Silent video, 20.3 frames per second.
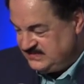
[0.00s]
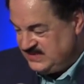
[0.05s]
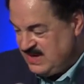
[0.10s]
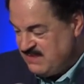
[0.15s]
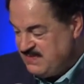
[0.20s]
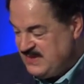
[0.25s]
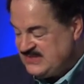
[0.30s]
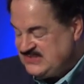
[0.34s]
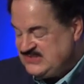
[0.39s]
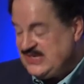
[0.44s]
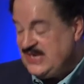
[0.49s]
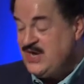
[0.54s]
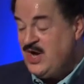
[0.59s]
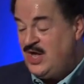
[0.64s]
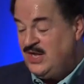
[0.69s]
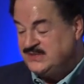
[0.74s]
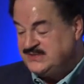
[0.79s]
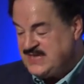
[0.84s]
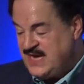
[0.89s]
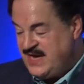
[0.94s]
Everybody say,
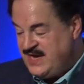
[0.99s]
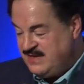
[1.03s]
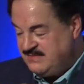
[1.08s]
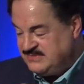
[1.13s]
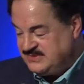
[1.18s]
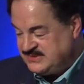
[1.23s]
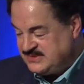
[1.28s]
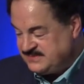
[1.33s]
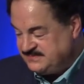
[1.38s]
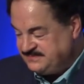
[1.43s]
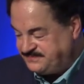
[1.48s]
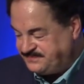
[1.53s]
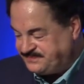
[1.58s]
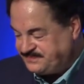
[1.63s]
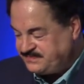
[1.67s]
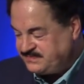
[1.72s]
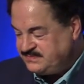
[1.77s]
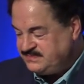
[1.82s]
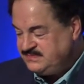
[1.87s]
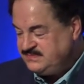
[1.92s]
all times. All times.
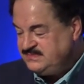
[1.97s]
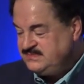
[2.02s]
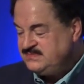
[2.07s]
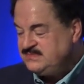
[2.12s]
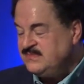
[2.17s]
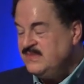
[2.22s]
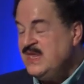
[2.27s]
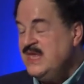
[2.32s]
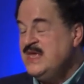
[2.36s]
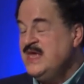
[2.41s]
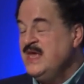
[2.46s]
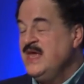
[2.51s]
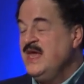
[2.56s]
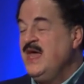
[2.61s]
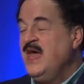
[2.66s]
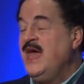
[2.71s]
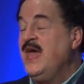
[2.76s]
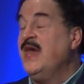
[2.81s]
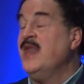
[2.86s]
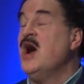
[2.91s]

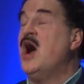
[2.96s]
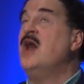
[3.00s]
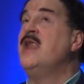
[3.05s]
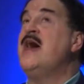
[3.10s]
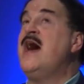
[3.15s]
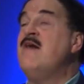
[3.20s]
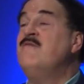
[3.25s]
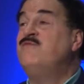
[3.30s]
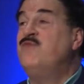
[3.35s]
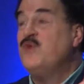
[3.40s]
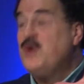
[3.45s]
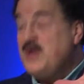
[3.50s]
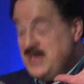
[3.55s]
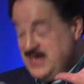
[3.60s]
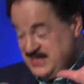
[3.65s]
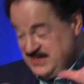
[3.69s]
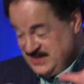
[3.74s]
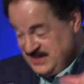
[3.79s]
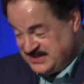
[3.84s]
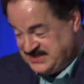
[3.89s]
And on
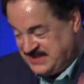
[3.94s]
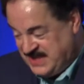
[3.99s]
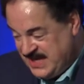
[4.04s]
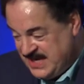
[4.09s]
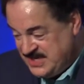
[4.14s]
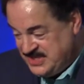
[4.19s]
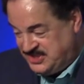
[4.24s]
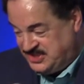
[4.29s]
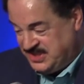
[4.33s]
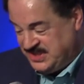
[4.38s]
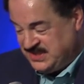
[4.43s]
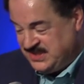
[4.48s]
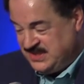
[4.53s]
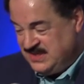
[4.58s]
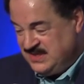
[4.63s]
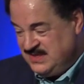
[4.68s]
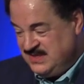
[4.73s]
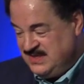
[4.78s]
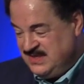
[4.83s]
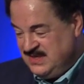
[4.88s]
every occasion.
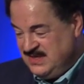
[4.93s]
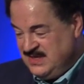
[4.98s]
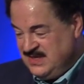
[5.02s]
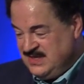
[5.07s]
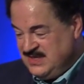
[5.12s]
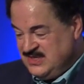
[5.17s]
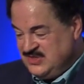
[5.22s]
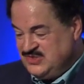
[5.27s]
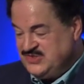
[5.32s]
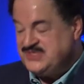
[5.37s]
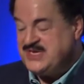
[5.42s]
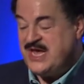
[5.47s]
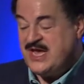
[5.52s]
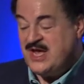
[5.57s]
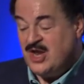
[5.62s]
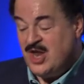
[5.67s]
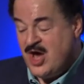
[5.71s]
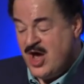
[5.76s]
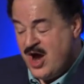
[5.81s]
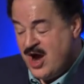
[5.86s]
Stay
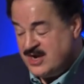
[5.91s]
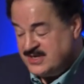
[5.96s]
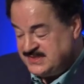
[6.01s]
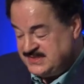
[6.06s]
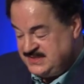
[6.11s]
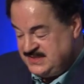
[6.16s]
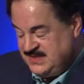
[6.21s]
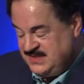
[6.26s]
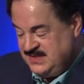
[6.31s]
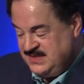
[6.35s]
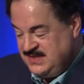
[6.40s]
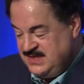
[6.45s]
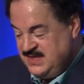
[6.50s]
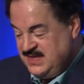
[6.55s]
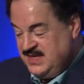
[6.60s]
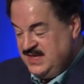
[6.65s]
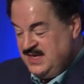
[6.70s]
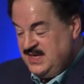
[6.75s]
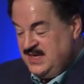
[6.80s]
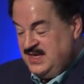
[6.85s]
alert
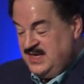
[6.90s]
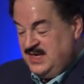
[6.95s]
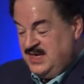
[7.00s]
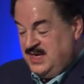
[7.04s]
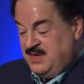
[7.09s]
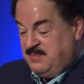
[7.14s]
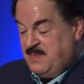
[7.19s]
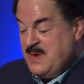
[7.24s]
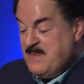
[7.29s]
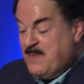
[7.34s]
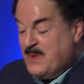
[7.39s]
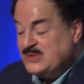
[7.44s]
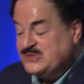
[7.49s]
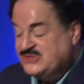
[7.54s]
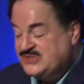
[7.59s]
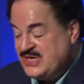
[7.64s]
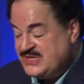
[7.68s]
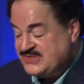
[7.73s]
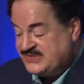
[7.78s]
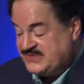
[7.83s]
be
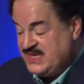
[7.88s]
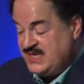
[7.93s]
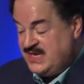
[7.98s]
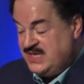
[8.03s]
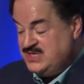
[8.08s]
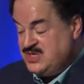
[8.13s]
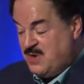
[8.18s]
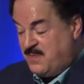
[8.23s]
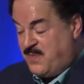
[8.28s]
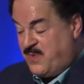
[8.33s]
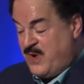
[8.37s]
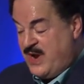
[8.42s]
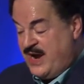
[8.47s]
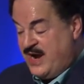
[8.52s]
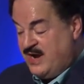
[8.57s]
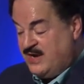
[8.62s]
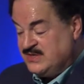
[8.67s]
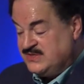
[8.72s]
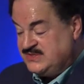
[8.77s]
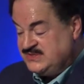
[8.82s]
persistent in your
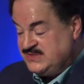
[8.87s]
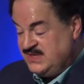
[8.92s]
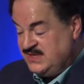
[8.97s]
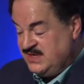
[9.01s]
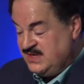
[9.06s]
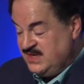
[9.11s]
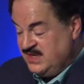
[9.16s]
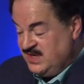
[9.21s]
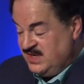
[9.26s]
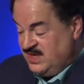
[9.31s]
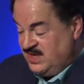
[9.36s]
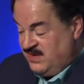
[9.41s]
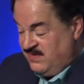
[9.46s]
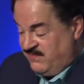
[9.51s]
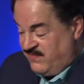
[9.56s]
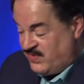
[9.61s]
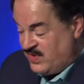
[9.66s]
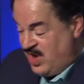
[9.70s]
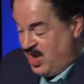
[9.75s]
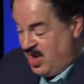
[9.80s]
prayers
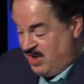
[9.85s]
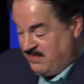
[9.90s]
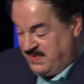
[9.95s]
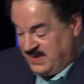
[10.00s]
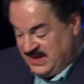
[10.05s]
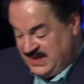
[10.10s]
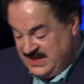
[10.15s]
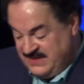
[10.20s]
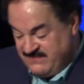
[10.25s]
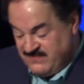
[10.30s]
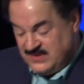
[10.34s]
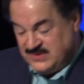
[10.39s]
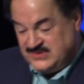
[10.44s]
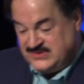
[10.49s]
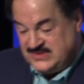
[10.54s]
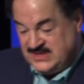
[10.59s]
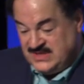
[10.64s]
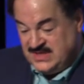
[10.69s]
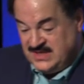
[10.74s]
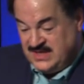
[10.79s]
for all
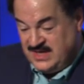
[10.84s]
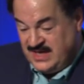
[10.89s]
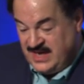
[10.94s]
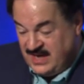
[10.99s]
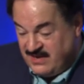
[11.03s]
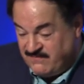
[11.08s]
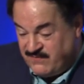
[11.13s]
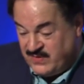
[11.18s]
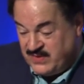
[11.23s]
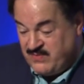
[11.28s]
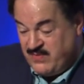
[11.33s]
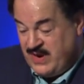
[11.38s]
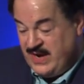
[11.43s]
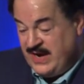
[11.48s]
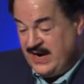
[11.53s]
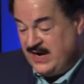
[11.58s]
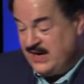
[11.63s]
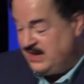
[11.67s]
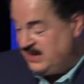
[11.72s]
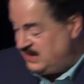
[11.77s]
believers
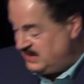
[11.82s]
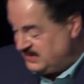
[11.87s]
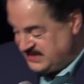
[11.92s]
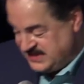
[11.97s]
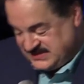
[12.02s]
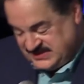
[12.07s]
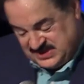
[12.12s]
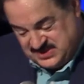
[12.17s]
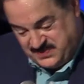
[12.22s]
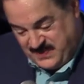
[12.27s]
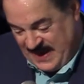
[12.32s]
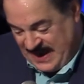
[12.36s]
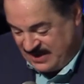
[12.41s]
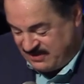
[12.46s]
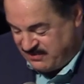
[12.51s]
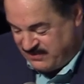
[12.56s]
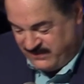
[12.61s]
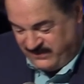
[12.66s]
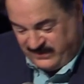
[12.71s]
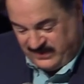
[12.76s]
everywhere. Oh, this is
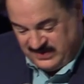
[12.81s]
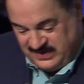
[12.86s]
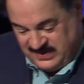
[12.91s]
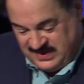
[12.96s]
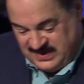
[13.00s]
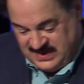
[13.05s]
powerful.